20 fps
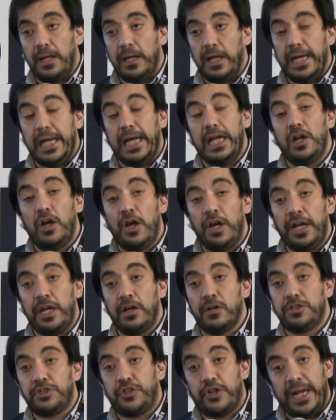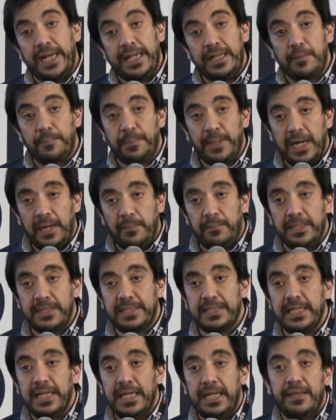E-learning or training departments
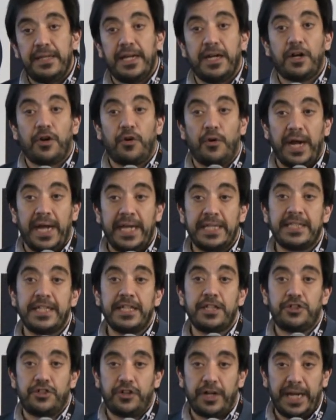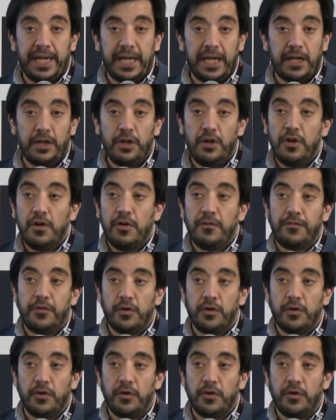that are creating training for